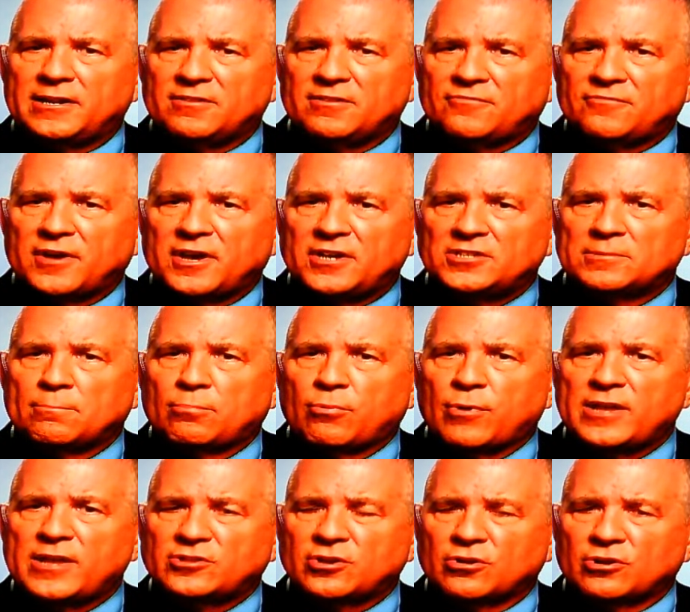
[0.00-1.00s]
in the face and
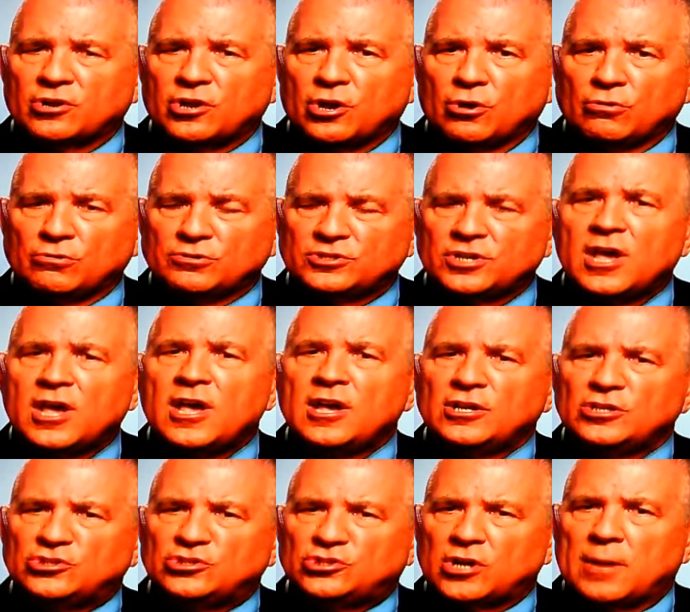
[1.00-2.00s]
break their nose,
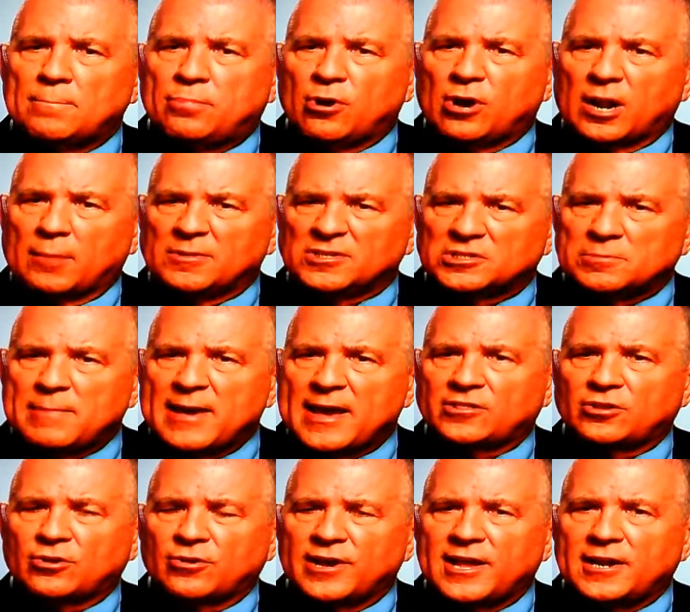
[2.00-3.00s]
jump on them and smack
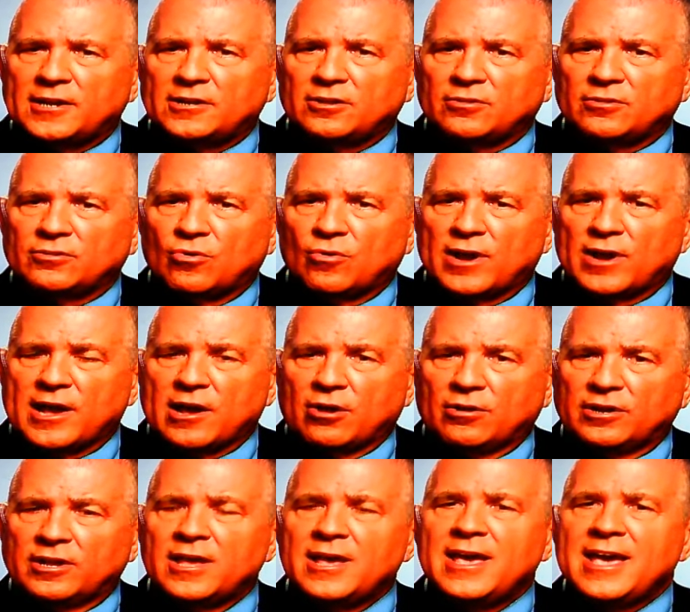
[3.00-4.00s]
their head into the ground,
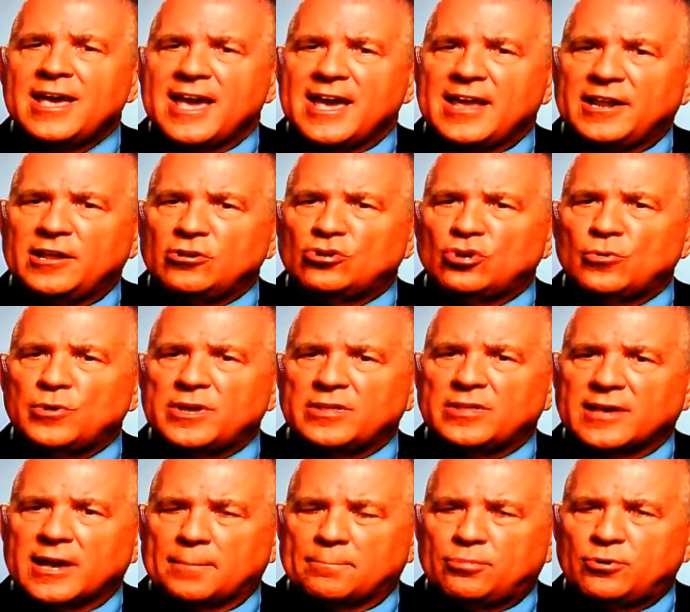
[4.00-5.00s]
and in doing
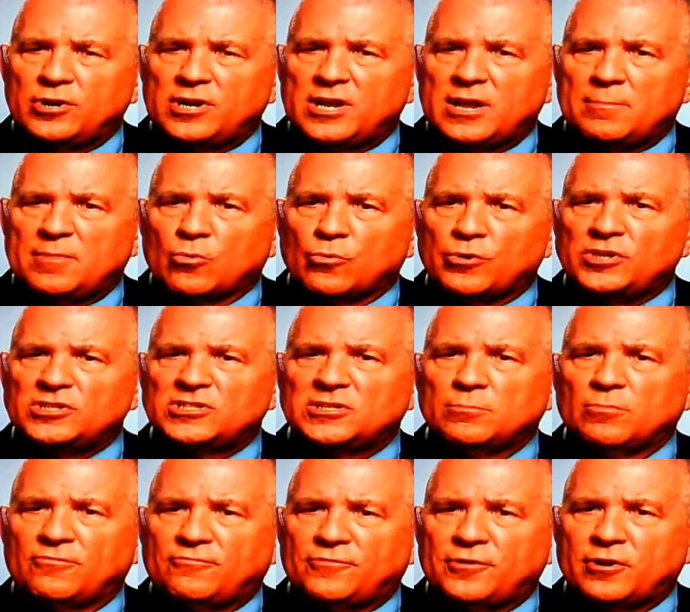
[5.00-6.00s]
that, put him in
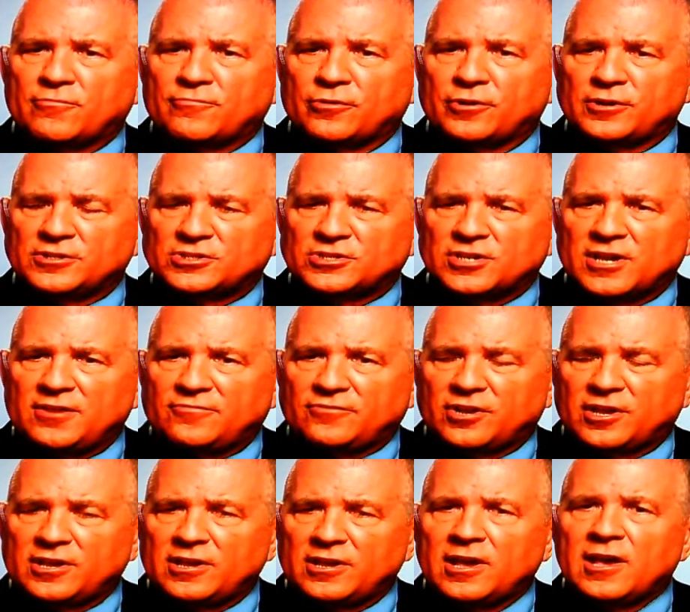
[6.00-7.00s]
reasonable fear for his
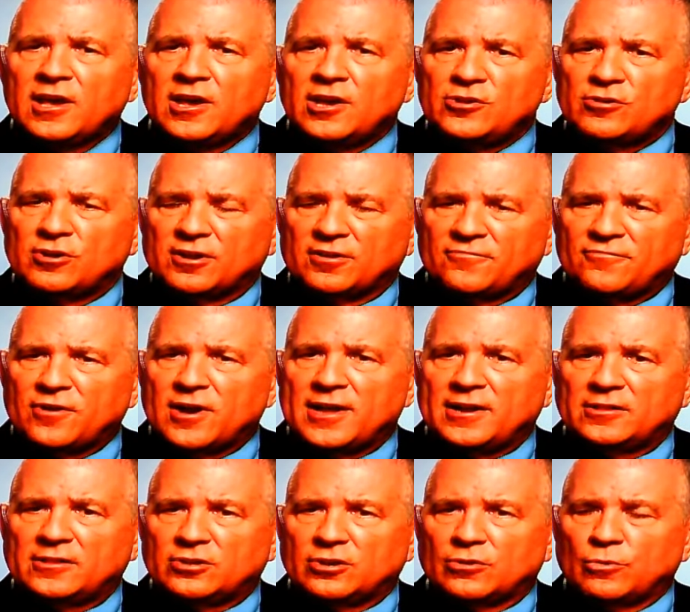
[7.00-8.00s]
safety. You're going to find
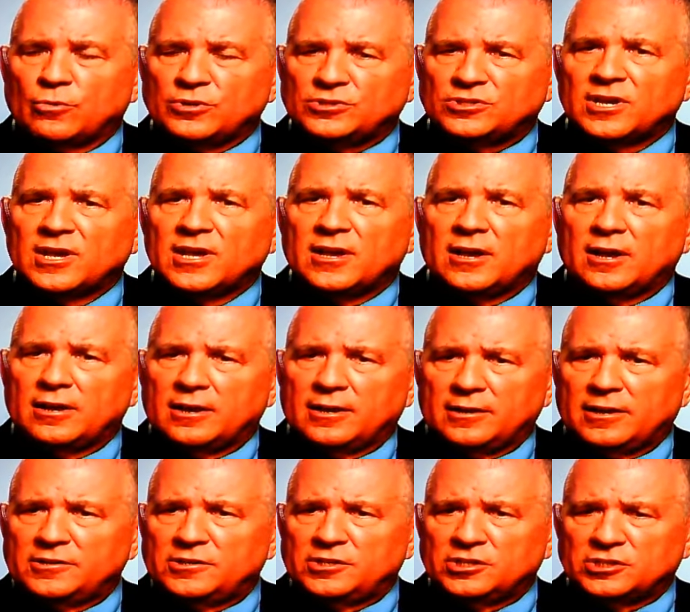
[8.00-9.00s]
that there was
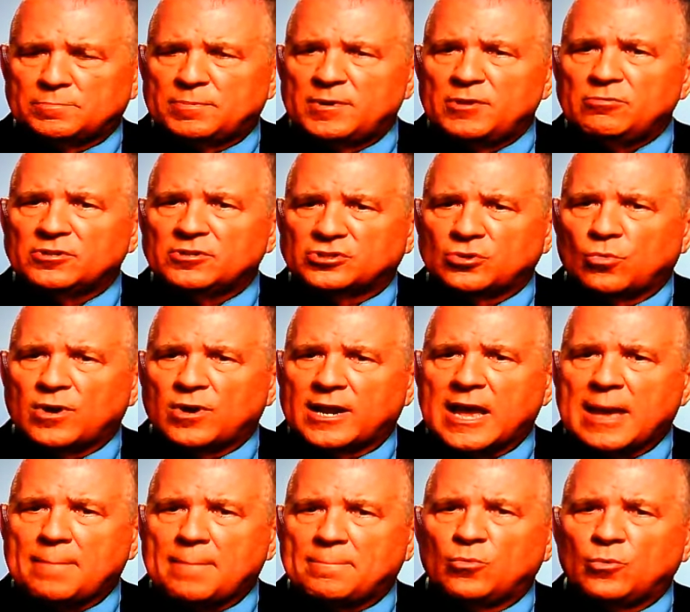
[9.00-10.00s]
a, a dispute as to what
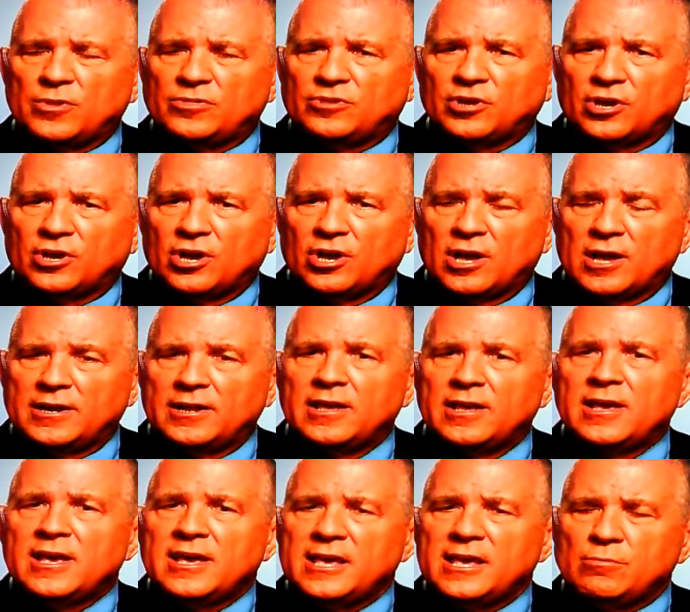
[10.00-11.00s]
happened with the gun.
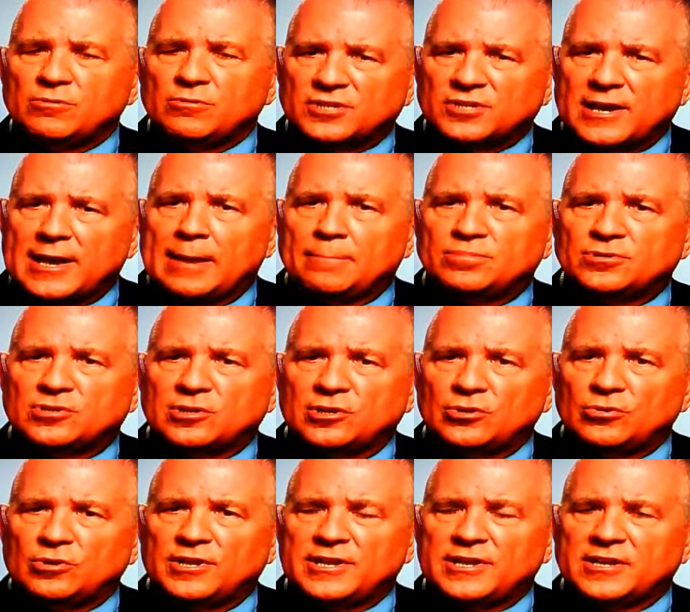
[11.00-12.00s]
He was
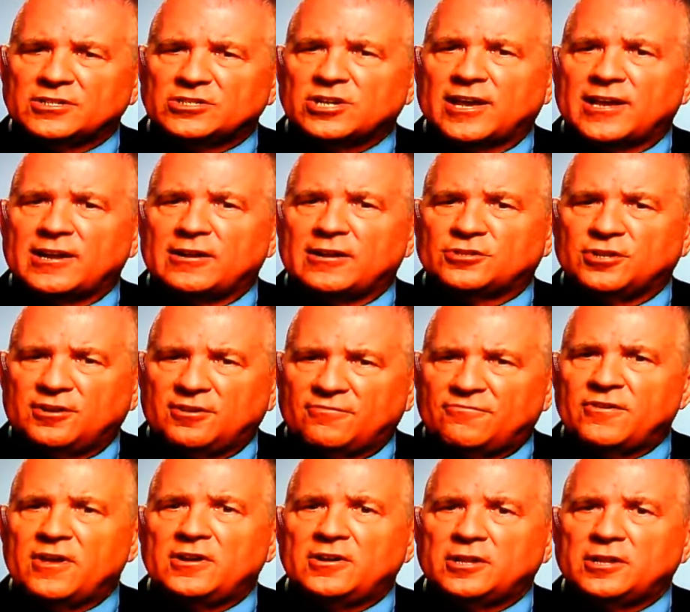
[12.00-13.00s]
absolutely entitled to
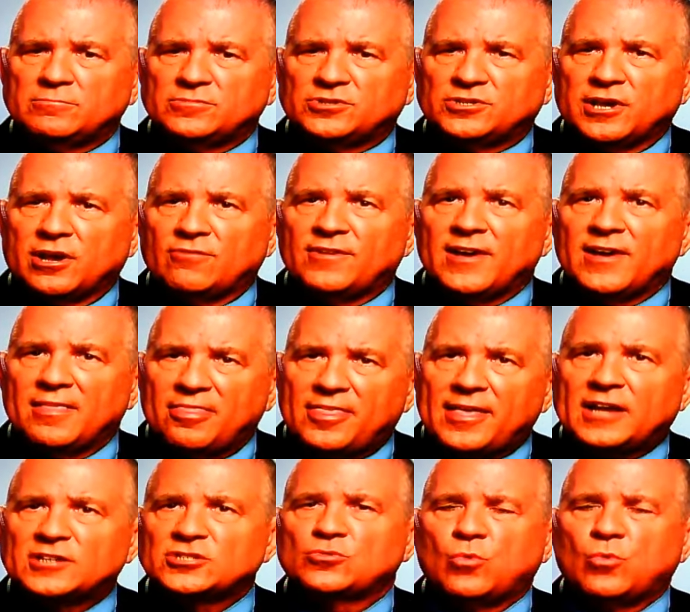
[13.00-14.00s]
defend himself, and
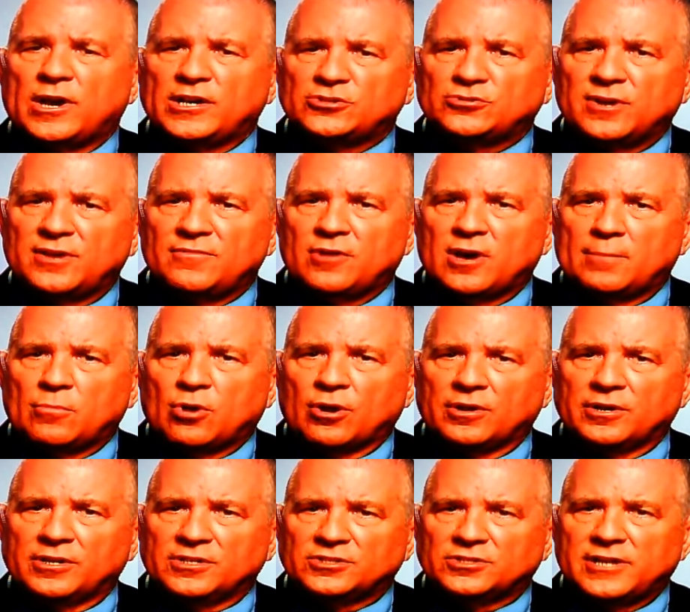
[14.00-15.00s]
that's why Trayvon
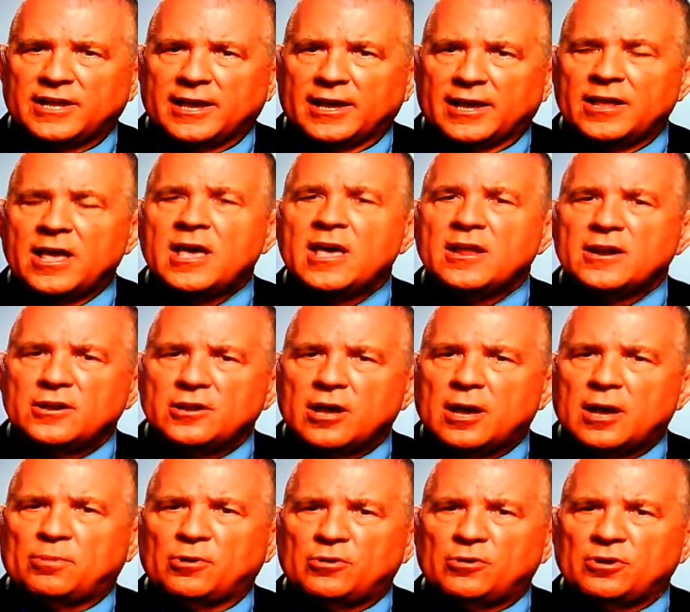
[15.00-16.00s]
Martin is dead,
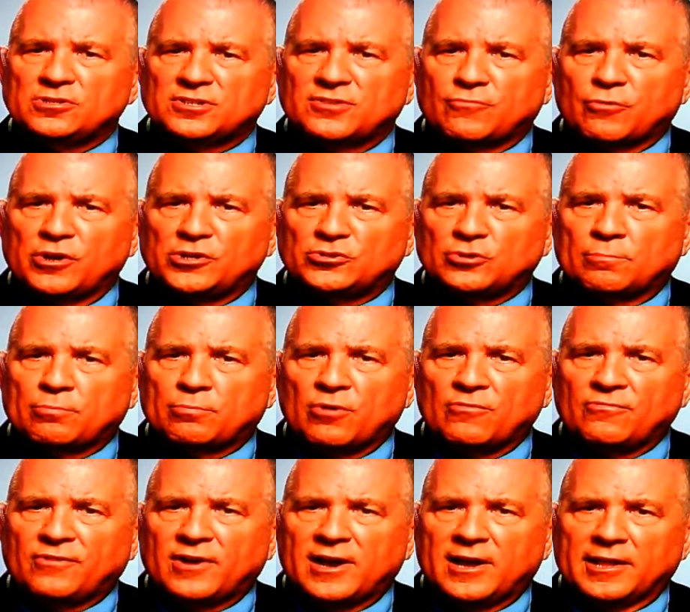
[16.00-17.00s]
not because of racial
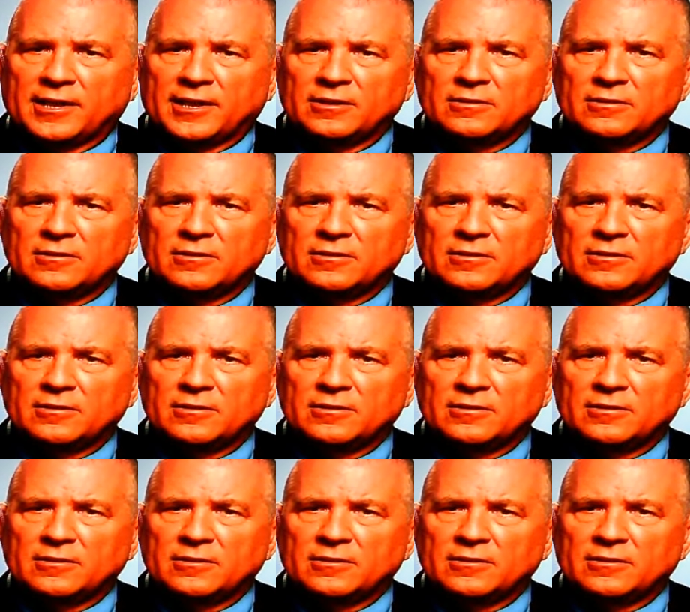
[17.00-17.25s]
profiling.